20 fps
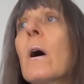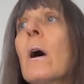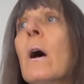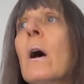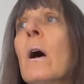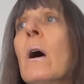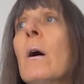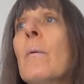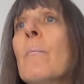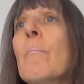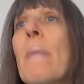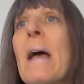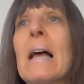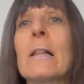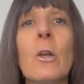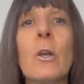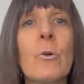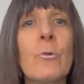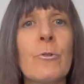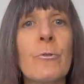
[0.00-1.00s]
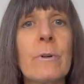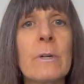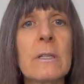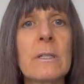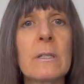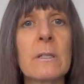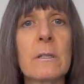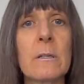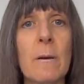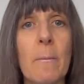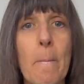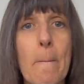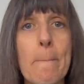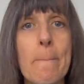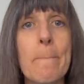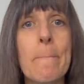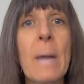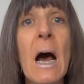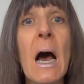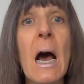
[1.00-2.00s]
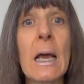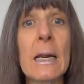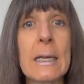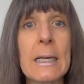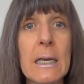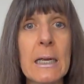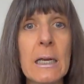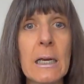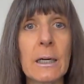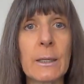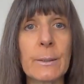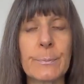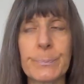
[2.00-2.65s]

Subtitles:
Malodorous body.